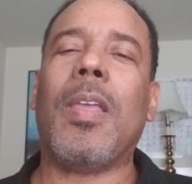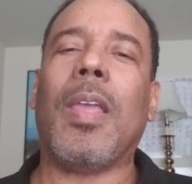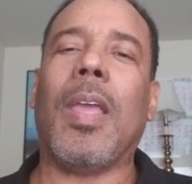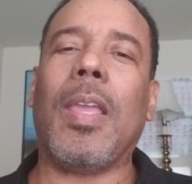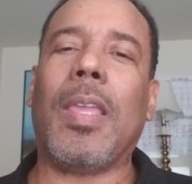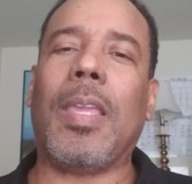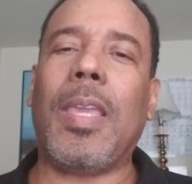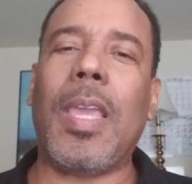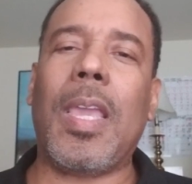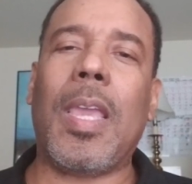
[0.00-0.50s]

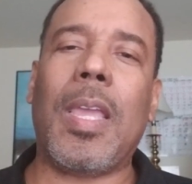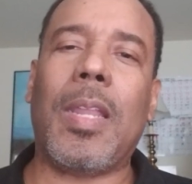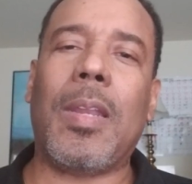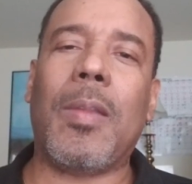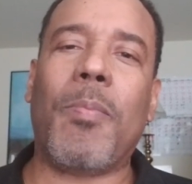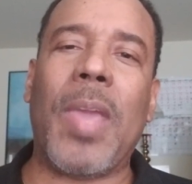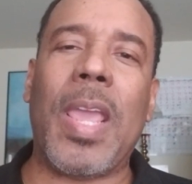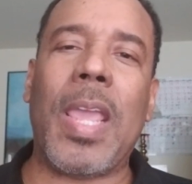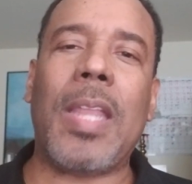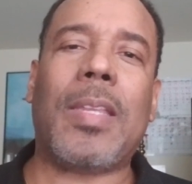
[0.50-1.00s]
again,
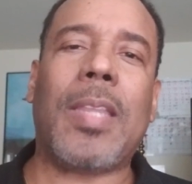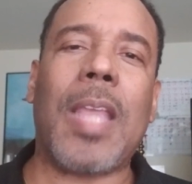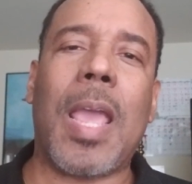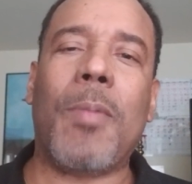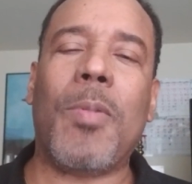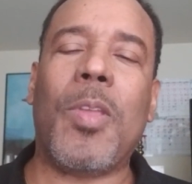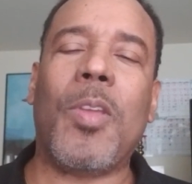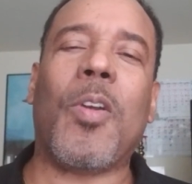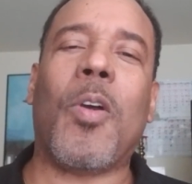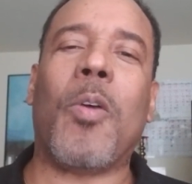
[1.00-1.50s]
the main
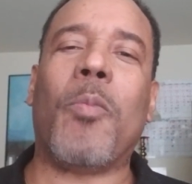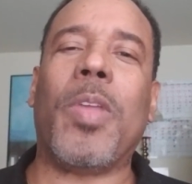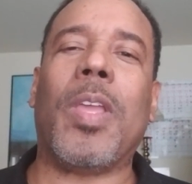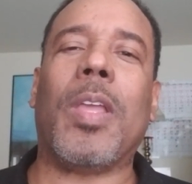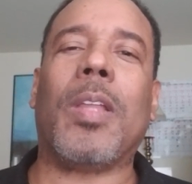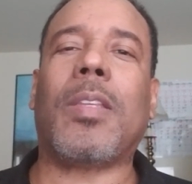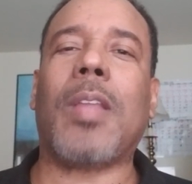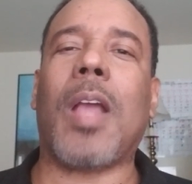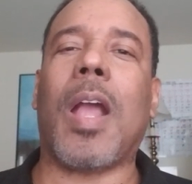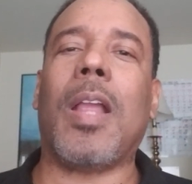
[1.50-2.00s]
time you're going to be
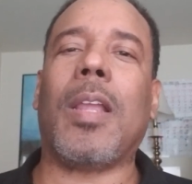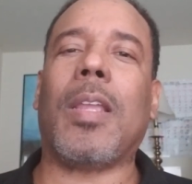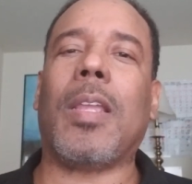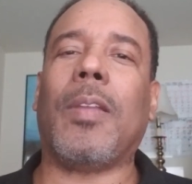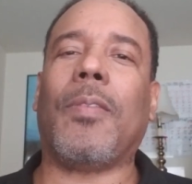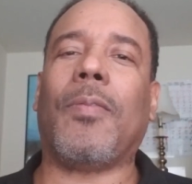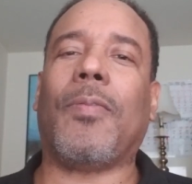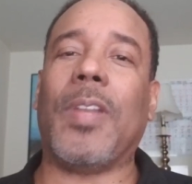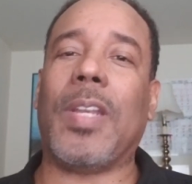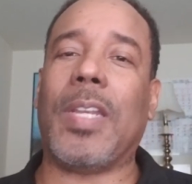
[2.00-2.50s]
a
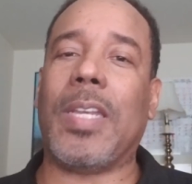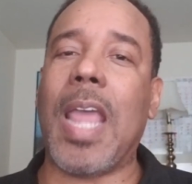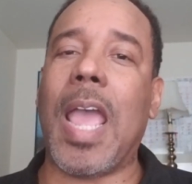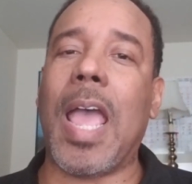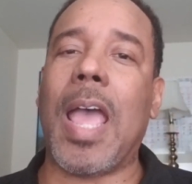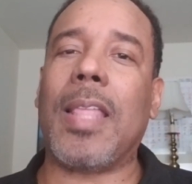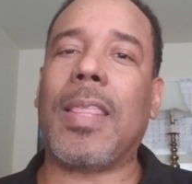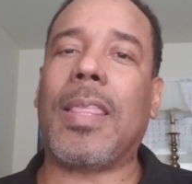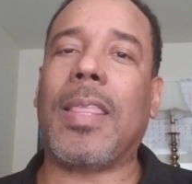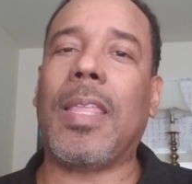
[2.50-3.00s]
target for
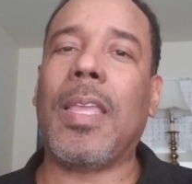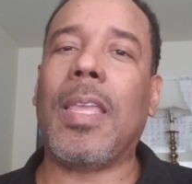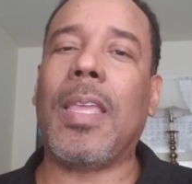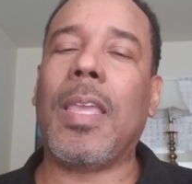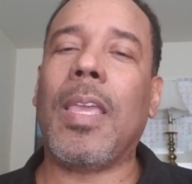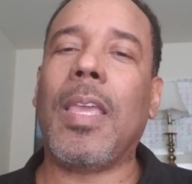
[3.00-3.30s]
death